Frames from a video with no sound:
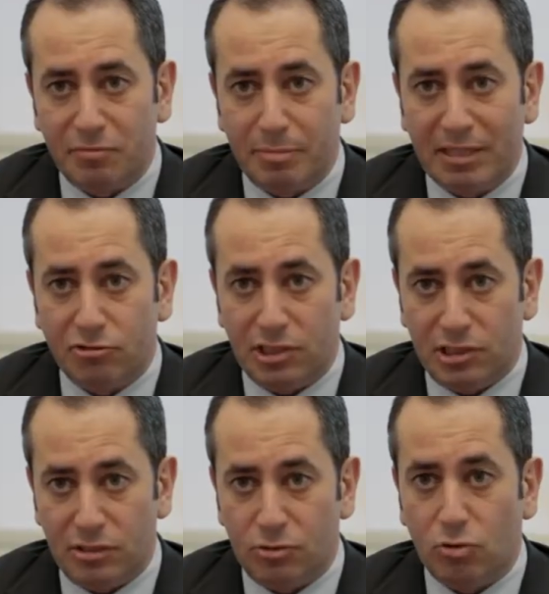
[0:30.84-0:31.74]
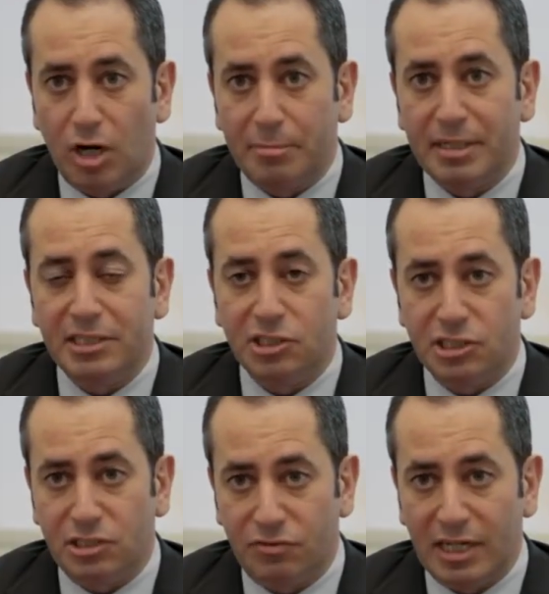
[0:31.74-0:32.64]
of batteries or
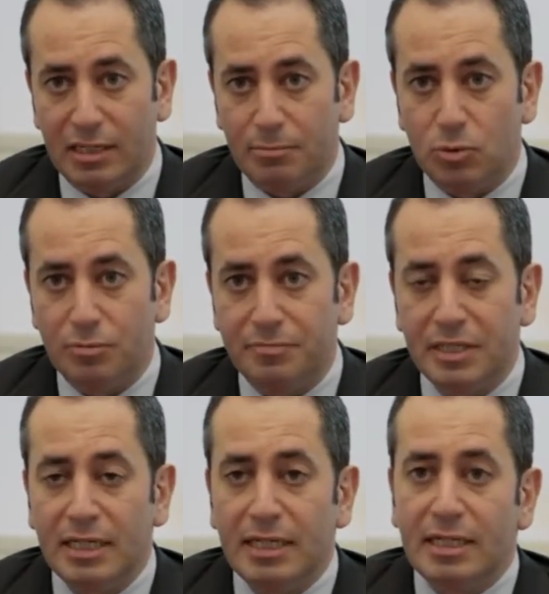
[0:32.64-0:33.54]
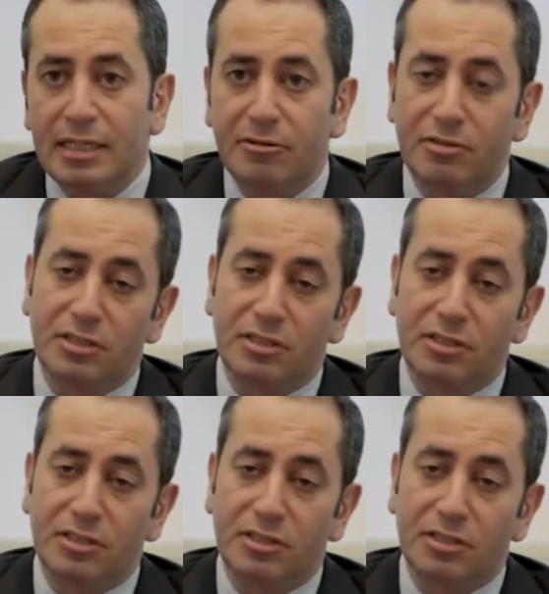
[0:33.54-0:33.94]
IPGs available. There are the